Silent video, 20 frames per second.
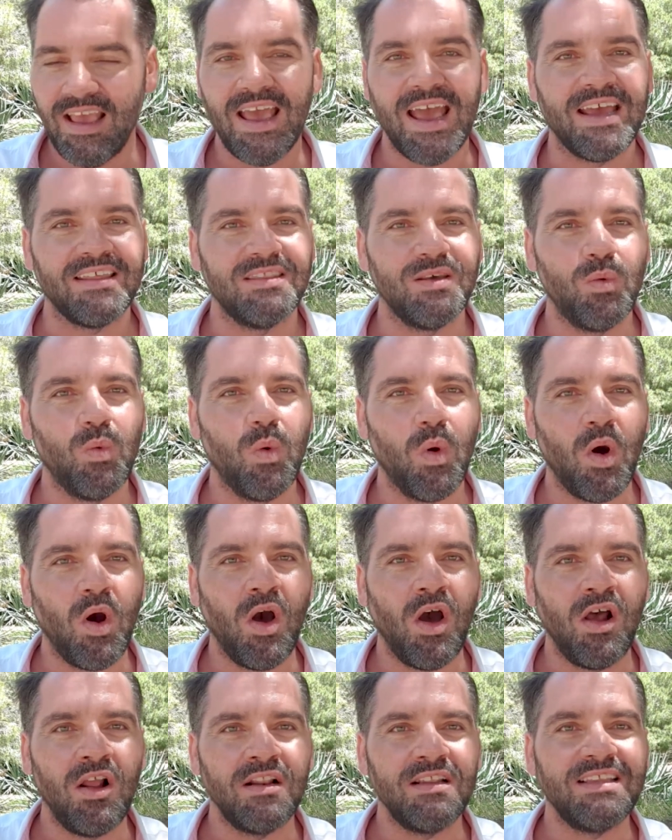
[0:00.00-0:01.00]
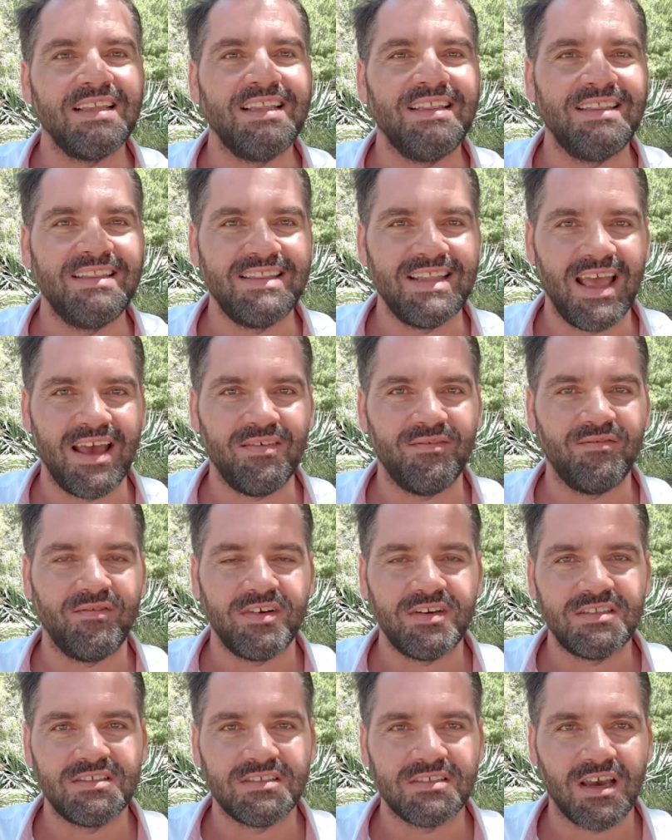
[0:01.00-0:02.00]
and the world
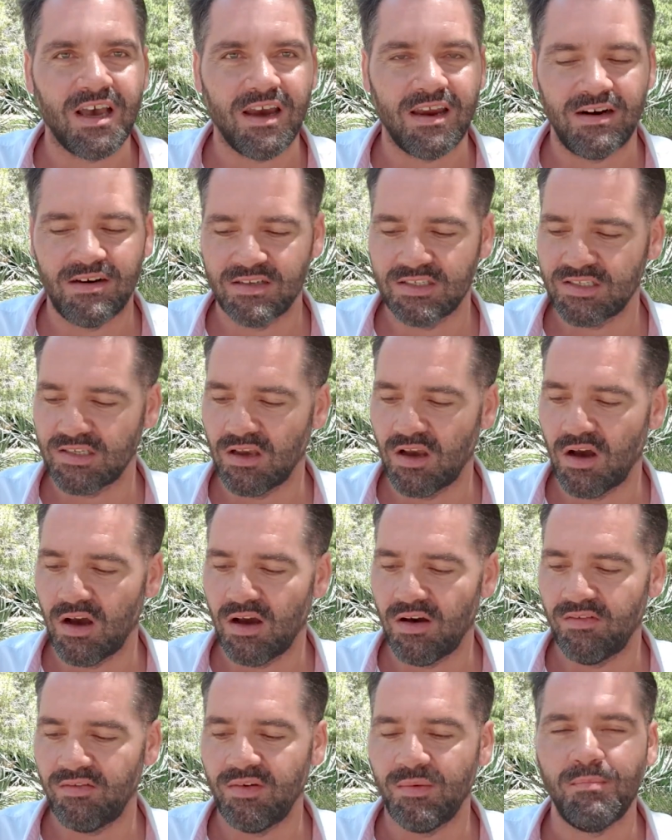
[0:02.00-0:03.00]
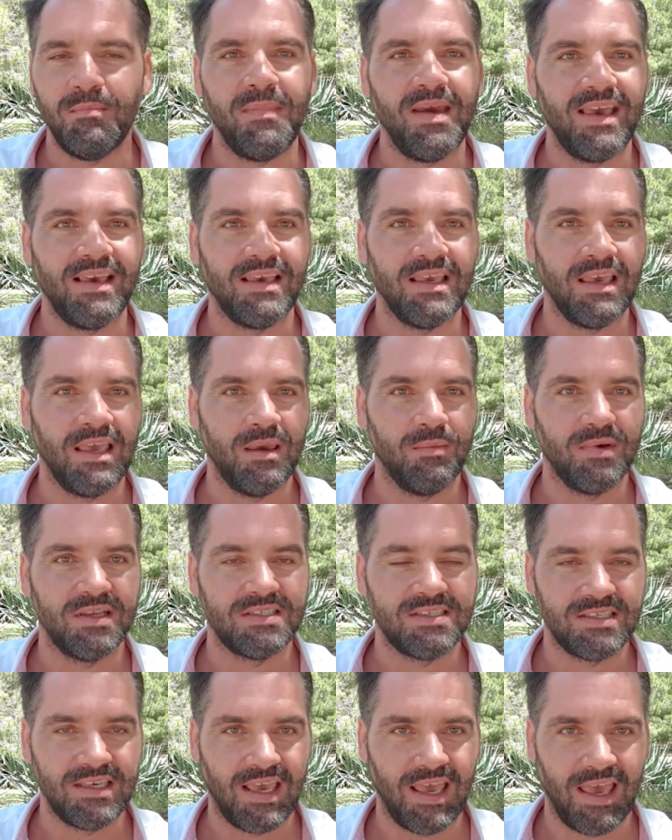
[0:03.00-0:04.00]
never tires of making him
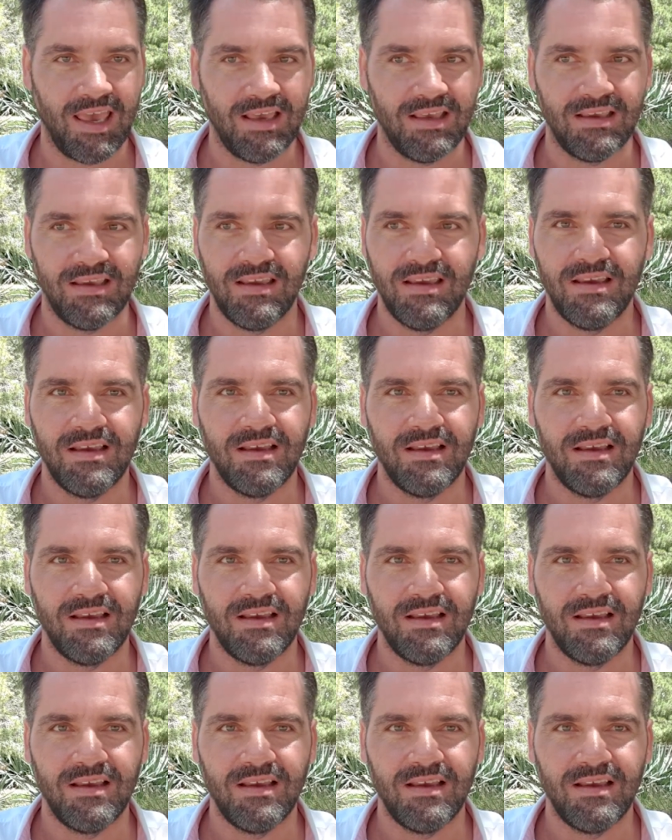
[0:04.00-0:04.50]
its king.